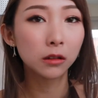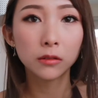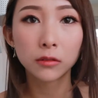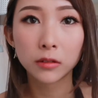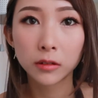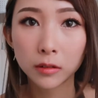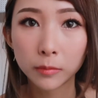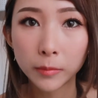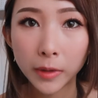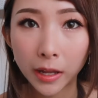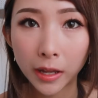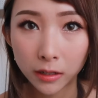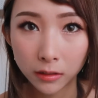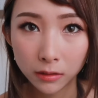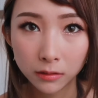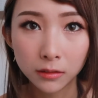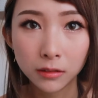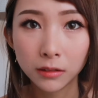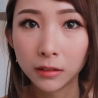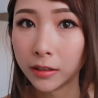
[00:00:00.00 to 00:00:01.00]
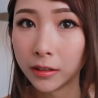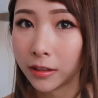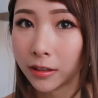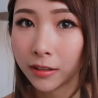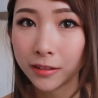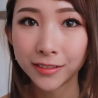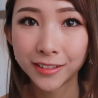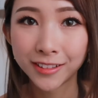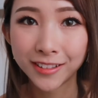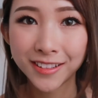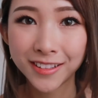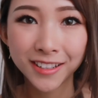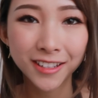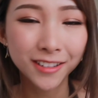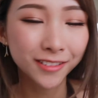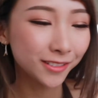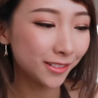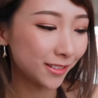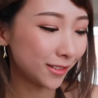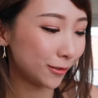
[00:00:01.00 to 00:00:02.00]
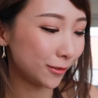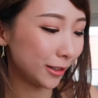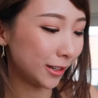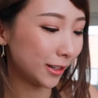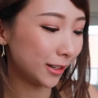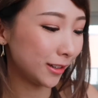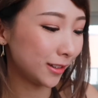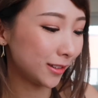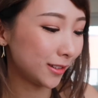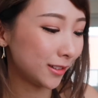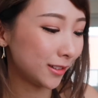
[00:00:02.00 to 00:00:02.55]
for some added glitter. Can you see? It's really nice.